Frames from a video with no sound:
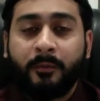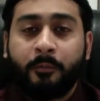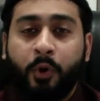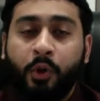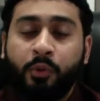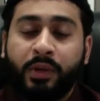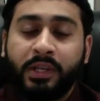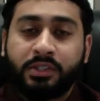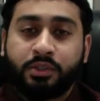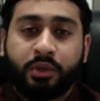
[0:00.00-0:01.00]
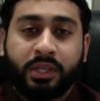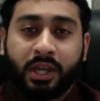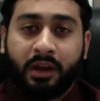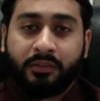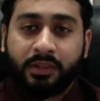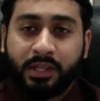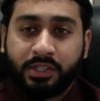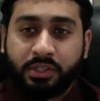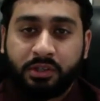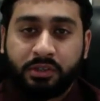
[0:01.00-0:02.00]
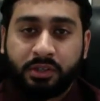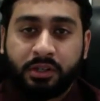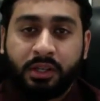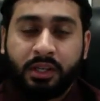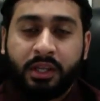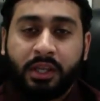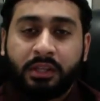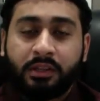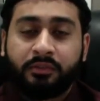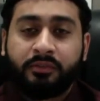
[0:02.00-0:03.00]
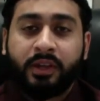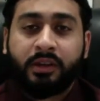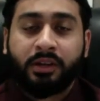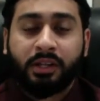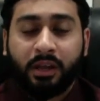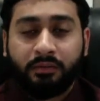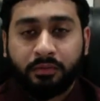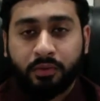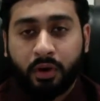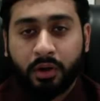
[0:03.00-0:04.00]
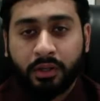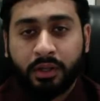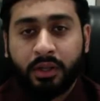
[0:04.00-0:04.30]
always looking after their children in the fear and love of God,